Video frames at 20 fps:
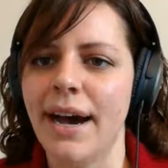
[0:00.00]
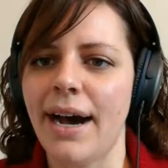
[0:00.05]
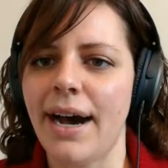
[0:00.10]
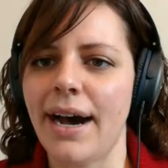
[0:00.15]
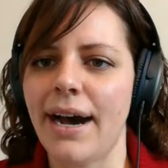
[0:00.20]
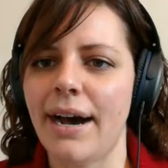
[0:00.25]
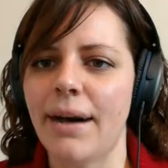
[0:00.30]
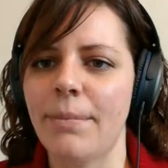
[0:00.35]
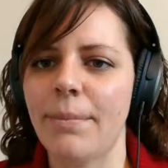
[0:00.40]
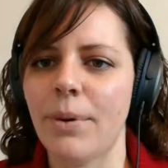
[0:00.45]

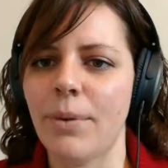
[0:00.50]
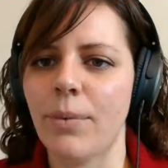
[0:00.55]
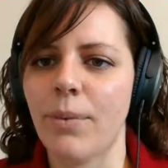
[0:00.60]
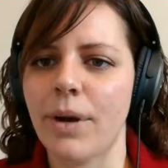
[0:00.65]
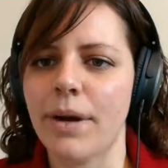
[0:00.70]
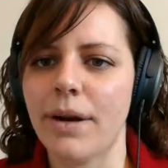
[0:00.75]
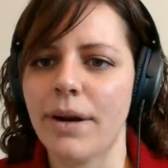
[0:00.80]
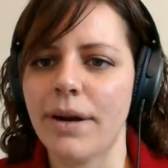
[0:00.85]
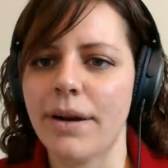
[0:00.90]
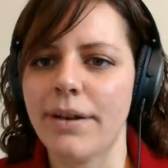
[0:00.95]

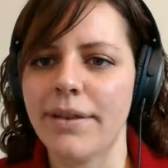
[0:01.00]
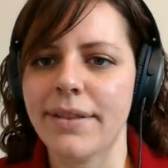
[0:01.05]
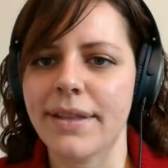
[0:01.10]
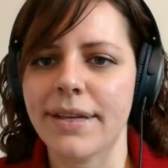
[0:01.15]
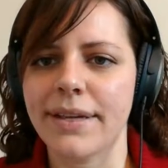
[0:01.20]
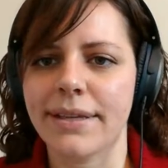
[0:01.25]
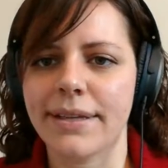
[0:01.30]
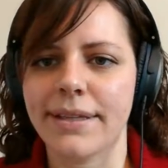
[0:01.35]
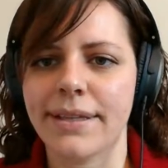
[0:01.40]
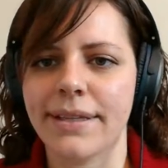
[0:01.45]
What are
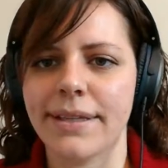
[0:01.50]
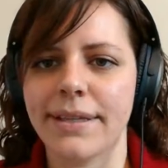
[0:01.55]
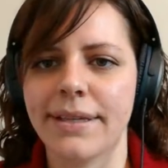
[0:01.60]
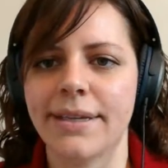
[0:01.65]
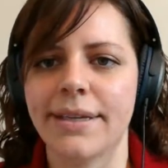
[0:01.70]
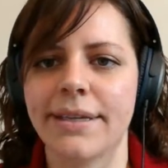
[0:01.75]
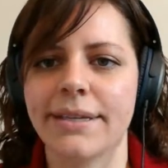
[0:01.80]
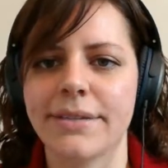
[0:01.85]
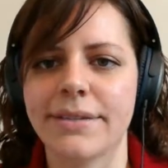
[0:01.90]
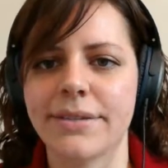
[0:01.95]
the
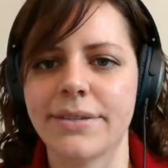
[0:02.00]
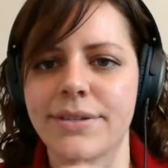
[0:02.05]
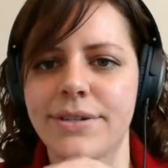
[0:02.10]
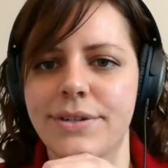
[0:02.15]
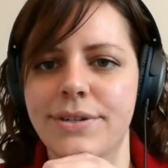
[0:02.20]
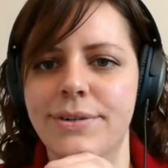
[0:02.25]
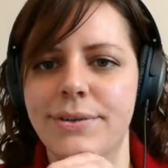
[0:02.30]
keys